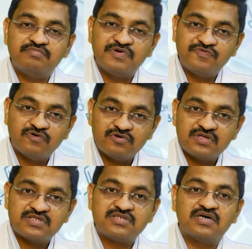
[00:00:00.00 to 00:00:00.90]
before
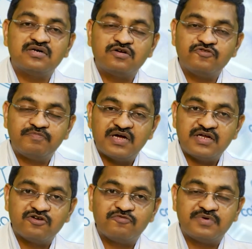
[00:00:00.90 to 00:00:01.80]
the start of
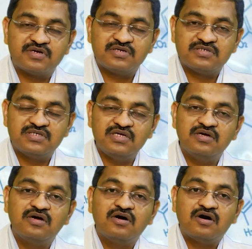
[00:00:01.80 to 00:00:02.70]
planning of pregnancy,
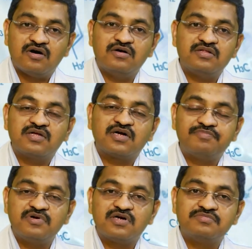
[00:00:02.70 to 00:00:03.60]
or the
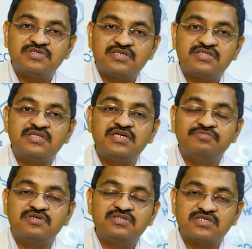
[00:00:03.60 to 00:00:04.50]
couple comes at 3
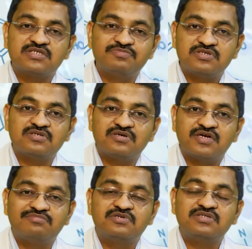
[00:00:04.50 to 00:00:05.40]
months, 6 months or
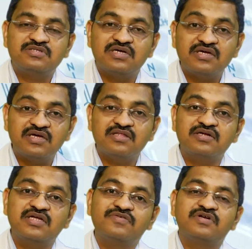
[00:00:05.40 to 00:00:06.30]
9 months thinking that they have